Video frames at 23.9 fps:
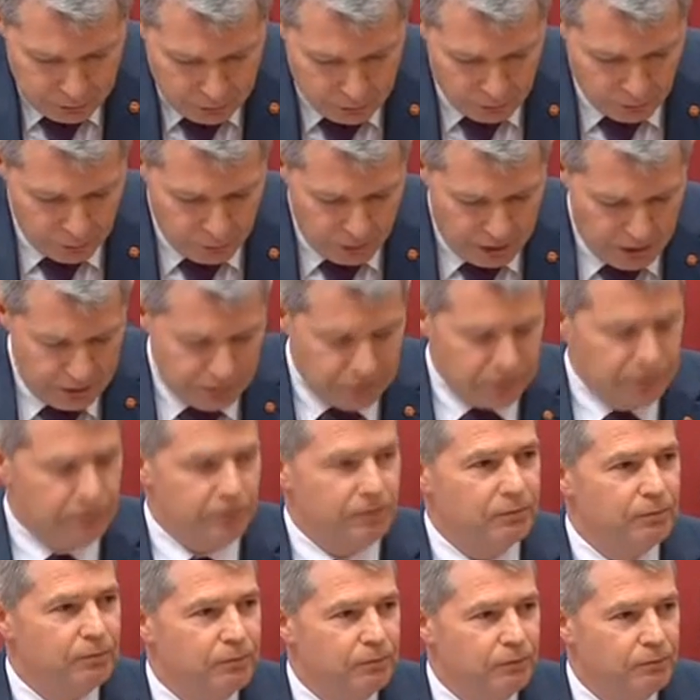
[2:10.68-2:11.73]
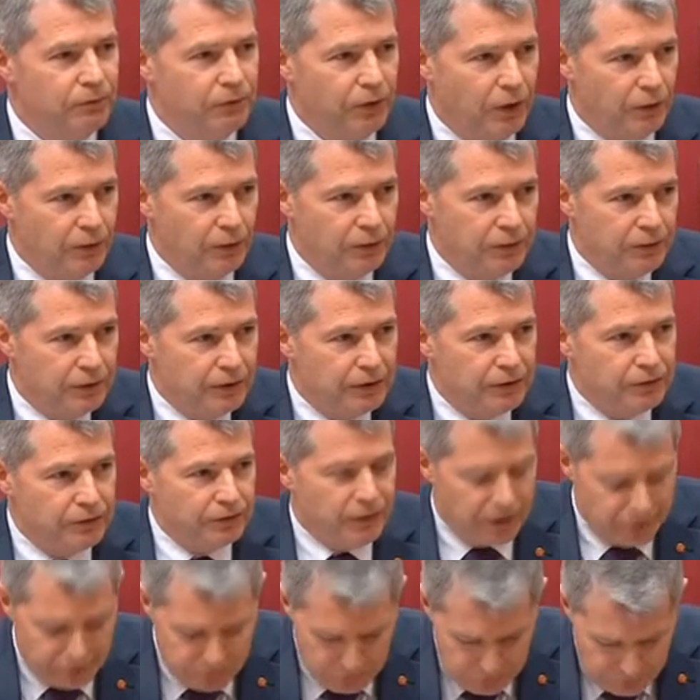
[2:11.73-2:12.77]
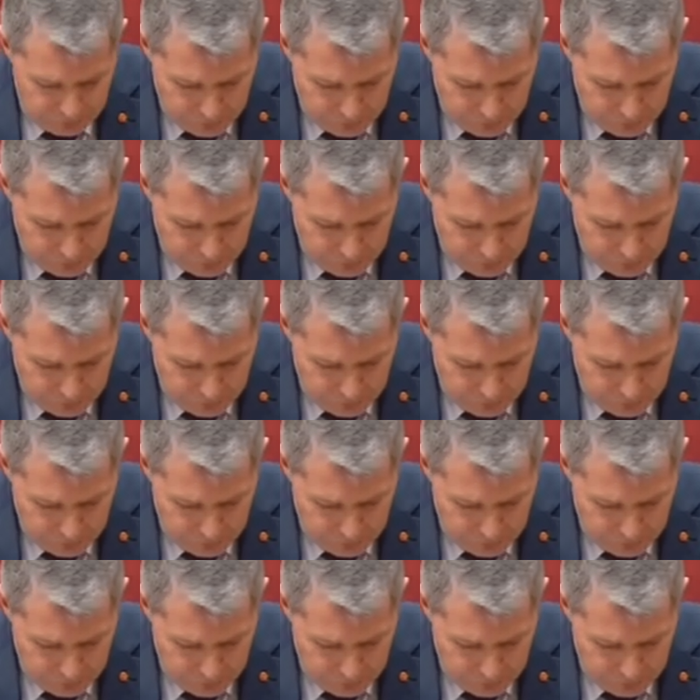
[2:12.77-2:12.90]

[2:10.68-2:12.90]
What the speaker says: who has followed in his father's